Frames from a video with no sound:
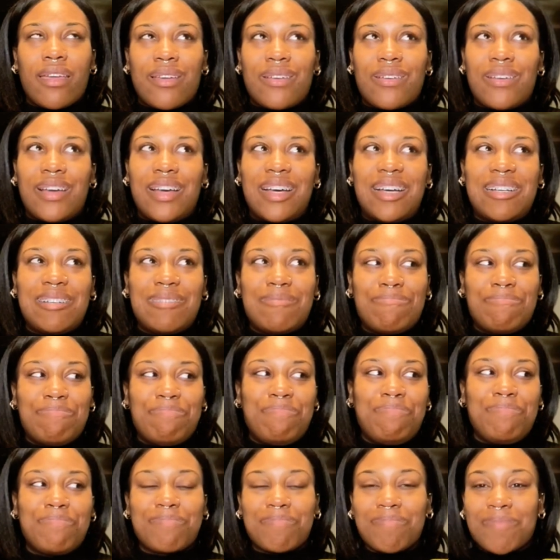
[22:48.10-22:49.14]

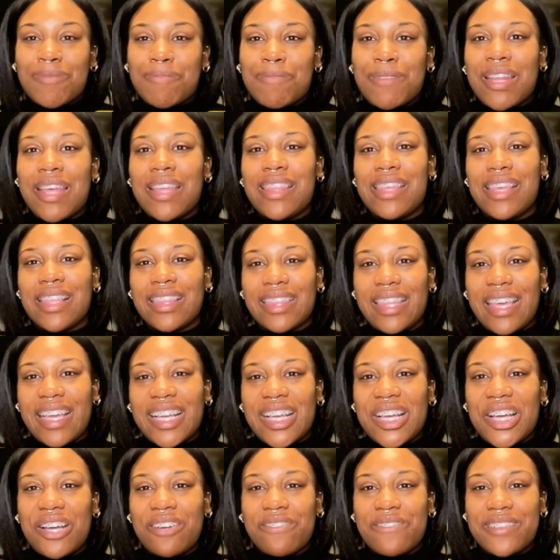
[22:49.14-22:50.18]
I think that
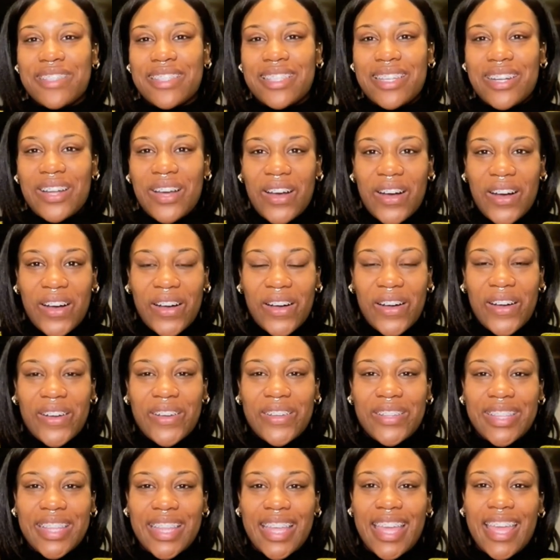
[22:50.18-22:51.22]
covers it
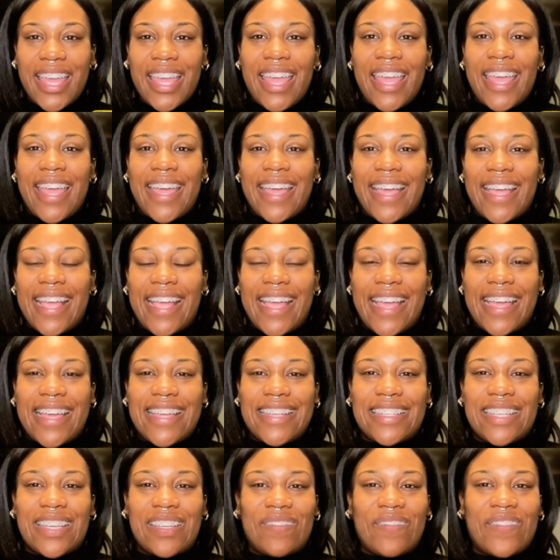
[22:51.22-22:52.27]
all.
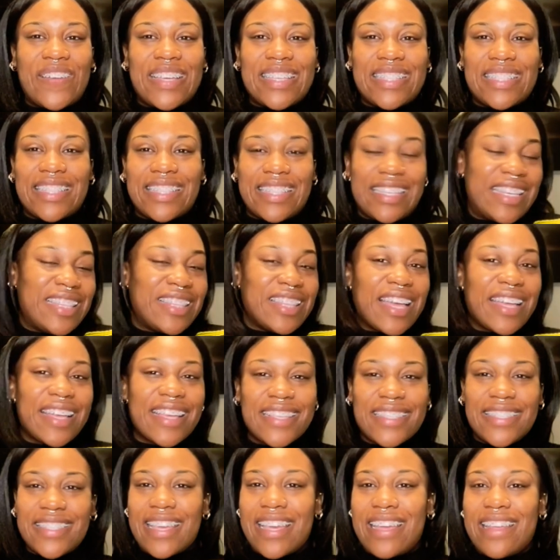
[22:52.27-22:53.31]
And like
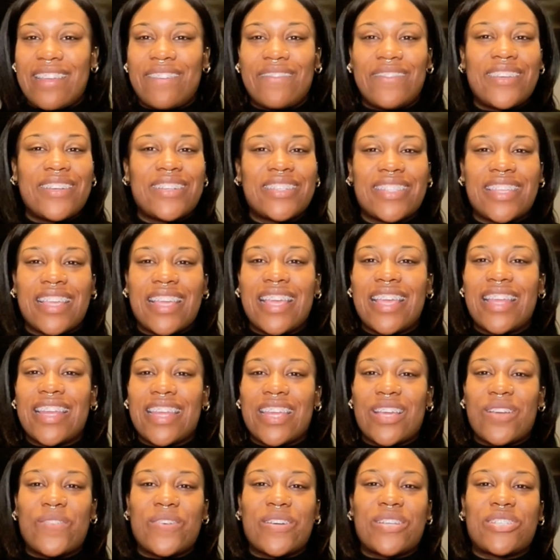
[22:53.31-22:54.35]
I said, if there's
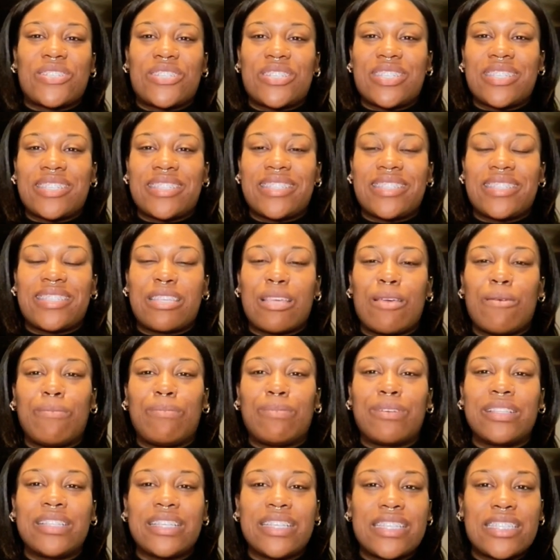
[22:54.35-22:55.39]
any questions,
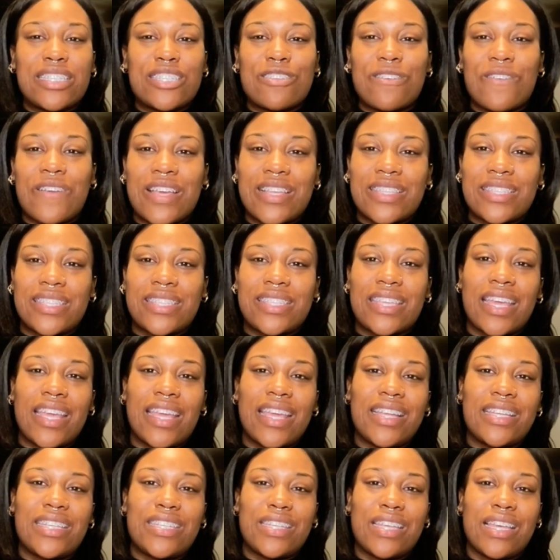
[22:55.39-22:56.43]
please don't
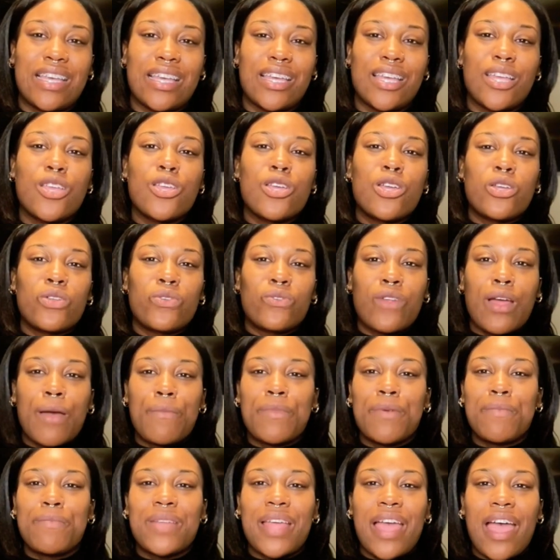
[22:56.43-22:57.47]
hesitate to
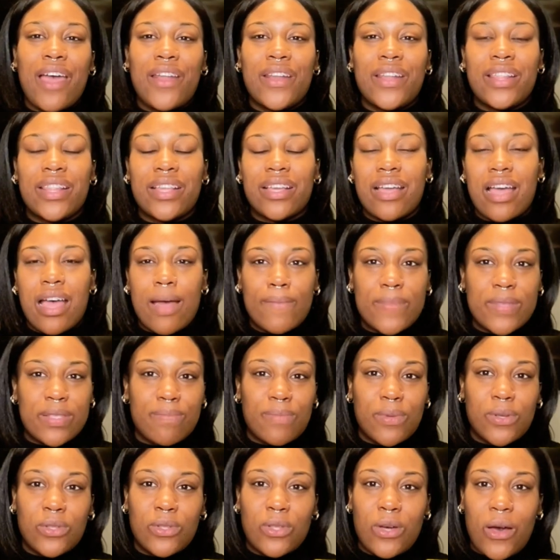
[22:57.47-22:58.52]
drop them down in the comments
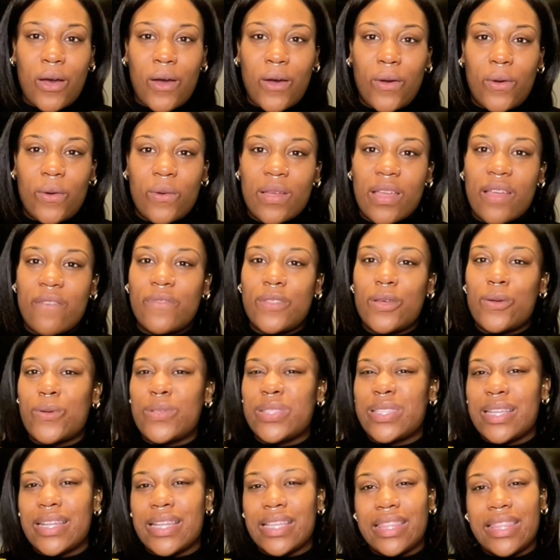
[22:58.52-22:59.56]
below. If there
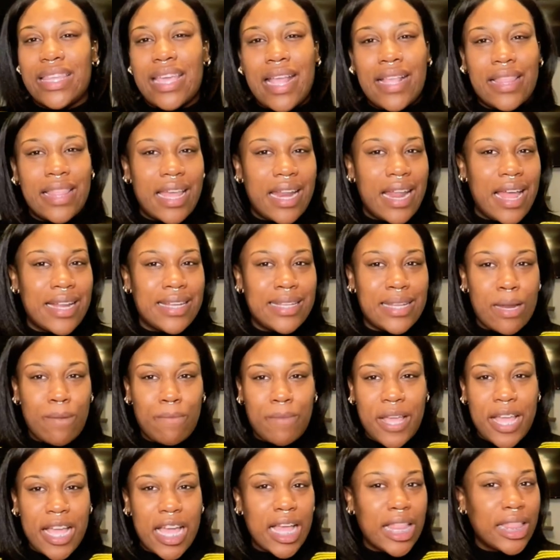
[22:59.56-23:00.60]
was anything that I didn't
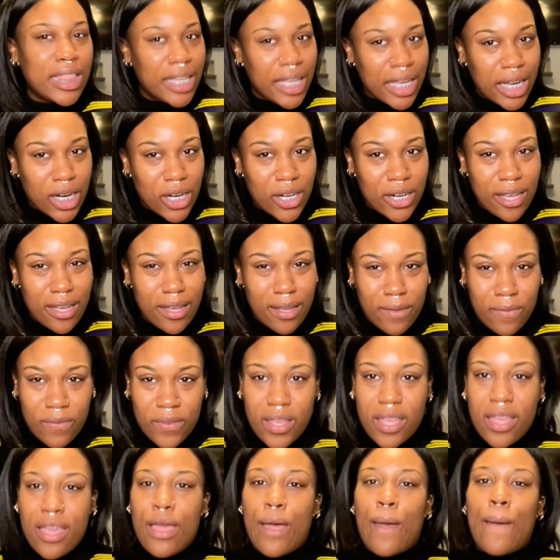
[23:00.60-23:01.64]
make clear enough,
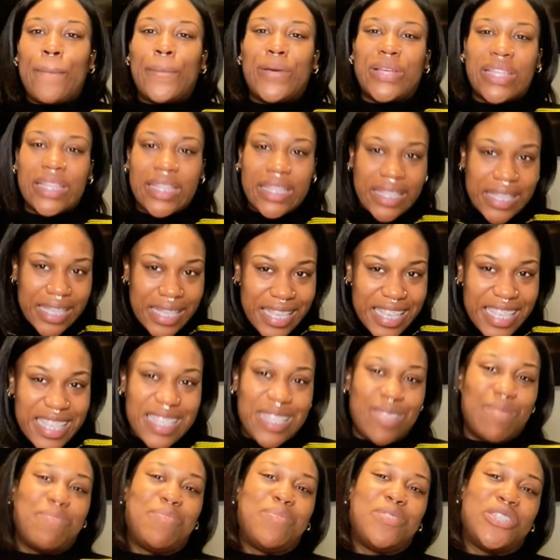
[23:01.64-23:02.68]

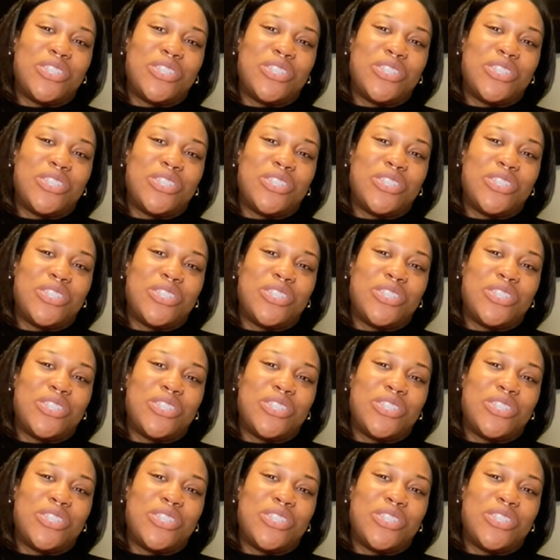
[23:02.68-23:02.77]
please be